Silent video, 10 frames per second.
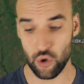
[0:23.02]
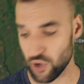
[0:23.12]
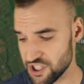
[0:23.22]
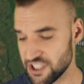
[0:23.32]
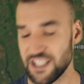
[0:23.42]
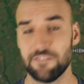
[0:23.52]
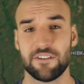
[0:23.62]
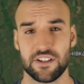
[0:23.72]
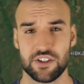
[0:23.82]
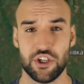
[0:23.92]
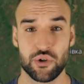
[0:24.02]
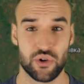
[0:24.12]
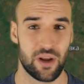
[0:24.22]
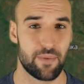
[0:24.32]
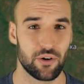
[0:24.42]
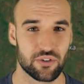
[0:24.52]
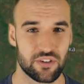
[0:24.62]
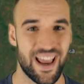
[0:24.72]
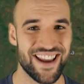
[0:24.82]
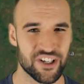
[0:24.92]
Russian defense is usually
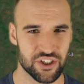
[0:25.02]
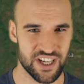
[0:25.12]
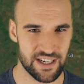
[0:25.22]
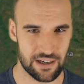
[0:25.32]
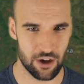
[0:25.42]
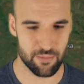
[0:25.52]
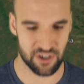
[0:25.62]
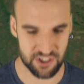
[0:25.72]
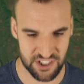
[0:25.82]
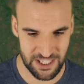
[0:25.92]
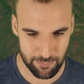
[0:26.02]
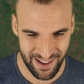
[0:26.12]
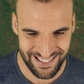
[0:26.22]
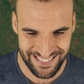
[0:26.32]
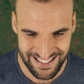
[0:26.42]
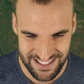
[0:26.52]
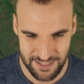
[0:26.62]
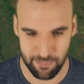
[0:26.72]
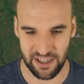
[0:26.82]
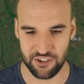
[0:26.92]
about 8 to 10 kilometers deep, and
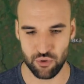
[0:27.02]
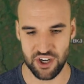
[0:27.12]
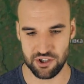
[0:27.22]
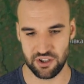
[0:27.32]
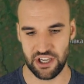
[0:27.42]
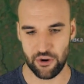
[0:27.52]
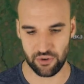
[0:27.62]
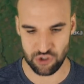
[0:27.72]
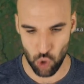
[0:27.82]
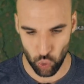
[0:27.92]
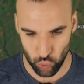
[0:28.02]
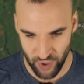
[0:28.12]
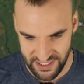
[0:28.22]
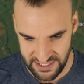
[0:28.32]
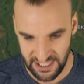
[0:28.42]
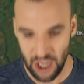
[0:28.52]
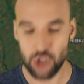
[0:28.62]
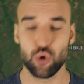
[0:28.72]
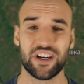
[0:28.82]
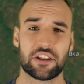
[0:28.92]
this penetration here is already
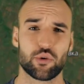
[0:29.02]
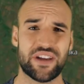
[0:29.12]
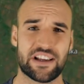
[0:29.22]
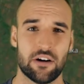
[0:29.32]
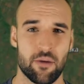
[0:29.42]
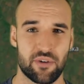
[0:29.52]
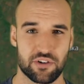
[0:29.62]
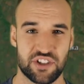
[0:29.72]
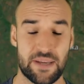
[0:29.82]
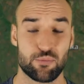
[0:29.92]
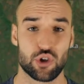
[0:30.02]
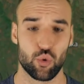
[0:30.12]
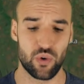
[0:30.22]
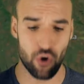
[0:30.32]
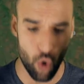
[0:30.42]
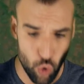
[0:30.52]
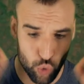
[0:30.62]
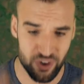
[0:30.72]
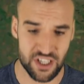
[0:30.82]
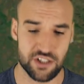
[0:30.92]
23 kilometers deep, so we're
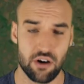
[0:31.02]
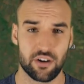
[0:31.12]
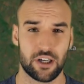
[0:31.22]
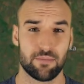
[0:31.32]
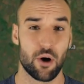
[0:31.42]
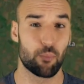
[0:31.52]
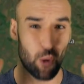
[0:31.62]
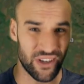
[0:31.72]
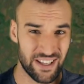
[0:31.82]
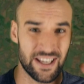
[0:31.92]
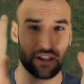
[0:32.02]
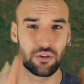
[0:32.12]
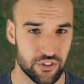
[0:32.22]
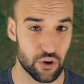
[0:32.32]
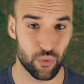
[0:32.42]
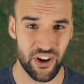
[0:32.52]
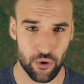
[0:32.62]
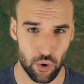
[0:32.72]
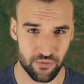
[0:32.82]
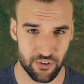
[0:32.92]
already talking about breaking into the rear
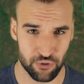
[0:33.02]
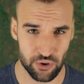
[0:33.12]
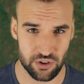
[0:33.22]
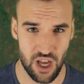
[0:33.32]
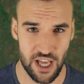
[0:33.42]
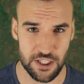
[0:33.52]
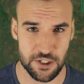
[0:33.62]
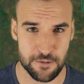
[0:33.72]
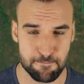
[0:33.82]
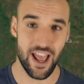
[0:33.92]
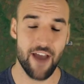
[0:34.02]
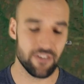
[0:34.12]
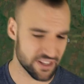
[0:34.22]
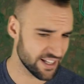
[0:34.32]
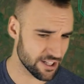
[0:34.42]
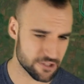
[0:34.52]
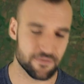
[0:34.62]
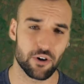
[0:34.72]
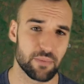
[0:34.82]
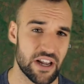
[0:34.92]
of the front lines. Everything else
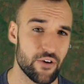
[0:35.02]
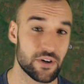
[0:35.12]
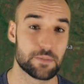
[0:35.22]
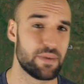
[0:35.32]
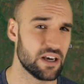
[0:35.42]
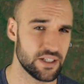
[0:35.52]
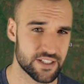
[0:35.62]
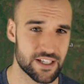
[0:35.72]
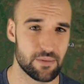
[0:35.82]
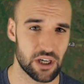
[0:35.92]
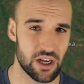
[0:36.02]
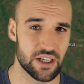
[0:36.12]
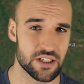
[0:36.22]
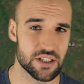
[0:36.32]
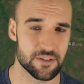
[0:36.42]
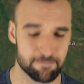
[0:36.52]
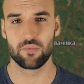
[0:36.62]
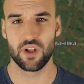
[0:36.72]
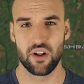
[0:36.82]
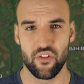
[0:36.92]
from here is behind enemy lines.
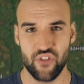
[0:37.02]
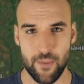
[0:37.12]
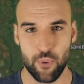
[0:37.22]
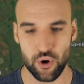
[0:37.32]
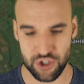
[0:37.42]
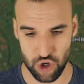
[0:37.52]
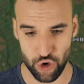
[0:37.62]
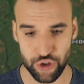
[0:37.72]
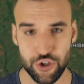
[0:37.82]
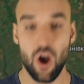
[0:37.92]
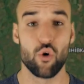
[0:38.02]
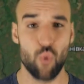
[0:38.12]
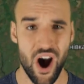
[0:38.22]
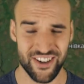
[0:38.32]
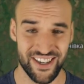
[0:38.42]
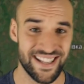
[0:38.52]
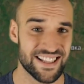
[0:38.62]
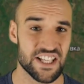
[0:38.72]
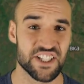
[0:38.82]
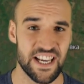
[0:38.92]
They push on,
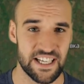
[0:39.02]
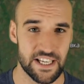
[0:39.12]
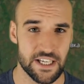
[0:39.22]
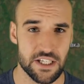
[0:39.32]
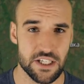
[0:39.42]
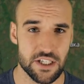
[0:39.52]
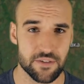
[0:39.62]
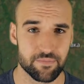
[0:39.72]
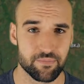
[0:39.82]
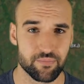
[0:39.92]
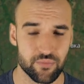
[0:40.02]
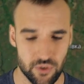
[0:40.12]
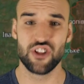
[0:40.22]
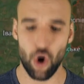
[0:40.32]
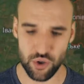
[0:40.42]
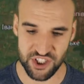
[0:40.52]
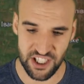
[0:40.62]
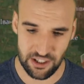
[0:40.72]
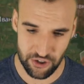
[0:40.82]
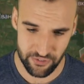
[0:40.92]
widening the salient. The
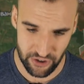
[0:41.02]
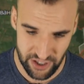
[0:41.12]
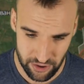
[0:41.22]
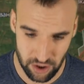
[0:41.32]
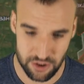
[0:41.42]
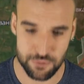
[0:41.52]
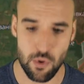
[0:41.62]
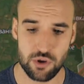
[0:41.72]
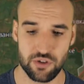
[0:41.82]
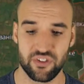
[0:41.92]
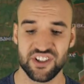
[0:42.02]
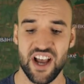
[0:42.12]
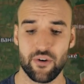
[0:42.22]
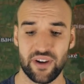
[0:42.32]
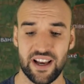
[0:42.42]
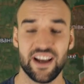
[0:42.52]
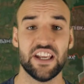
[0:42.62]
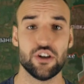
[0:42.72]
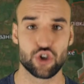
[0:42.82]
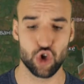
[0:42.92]
Oskil river here cuts most of this area
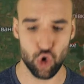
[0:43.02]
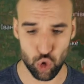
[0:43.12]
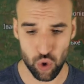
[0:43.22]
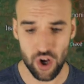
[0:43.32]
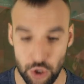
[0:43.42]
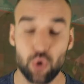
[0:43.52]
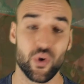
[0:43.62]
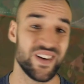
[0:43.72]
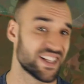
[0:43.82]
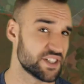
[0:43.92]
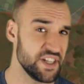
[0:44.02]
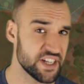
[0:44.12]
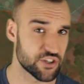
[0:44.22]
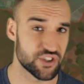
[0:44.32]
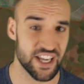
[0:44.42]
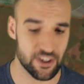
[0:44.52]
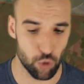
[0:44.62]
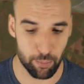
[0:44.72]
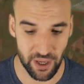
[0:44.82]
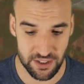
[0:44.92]
in two. Ukrainians needed to take
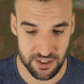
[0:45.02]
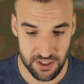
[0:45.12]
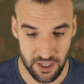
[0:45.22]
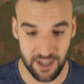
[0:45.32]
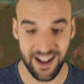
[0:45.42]
Kupiansk.